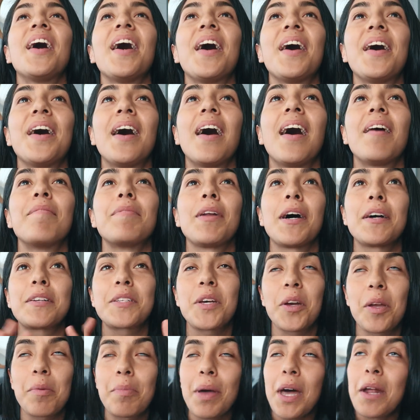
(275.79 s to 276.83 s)
I'm not
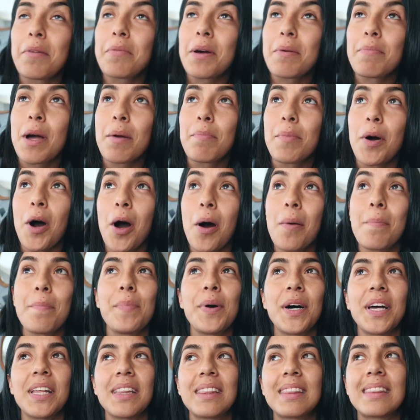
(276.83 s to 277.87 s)
talking bad about my mom,
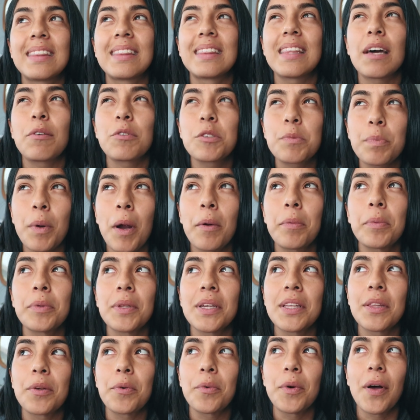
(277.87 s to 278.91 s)
but that was
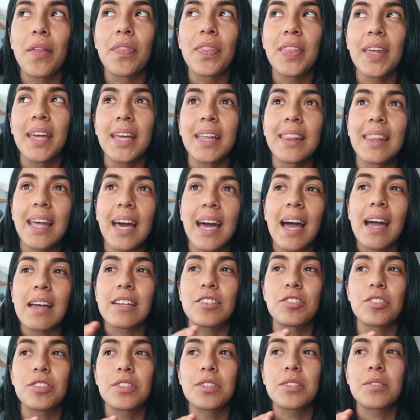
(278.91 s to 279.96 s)
probably the one thing that
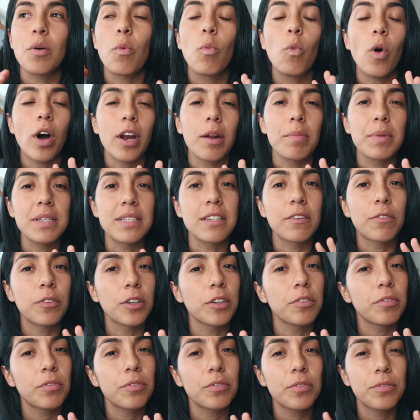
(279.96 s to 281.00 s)
I just want to be
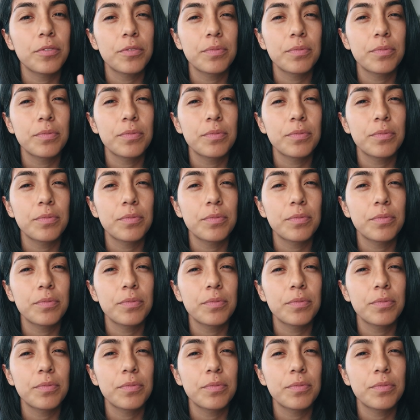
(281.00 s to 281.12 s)
different